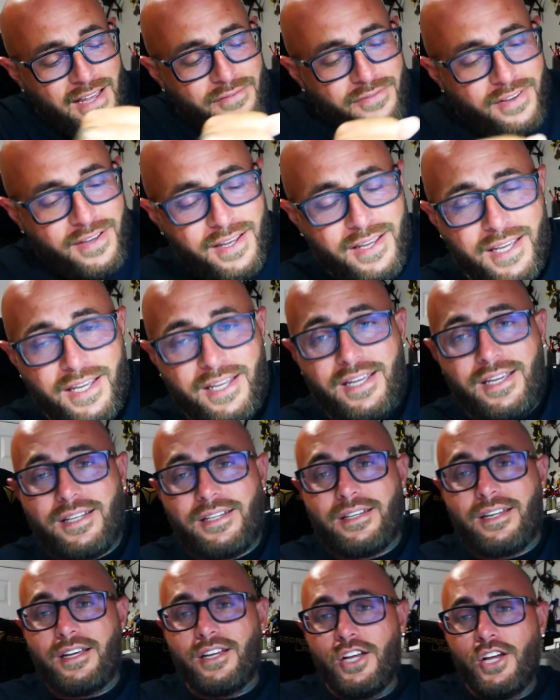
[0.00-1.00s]

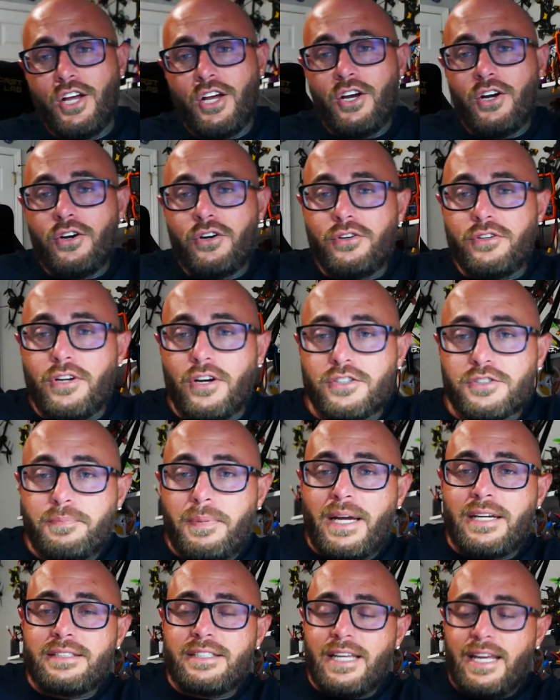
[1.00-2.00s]
7 Who knows
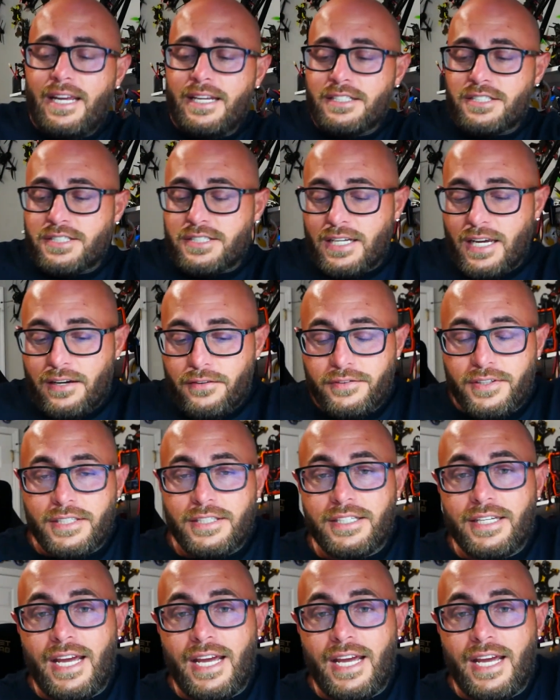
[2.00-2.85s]
about the H7?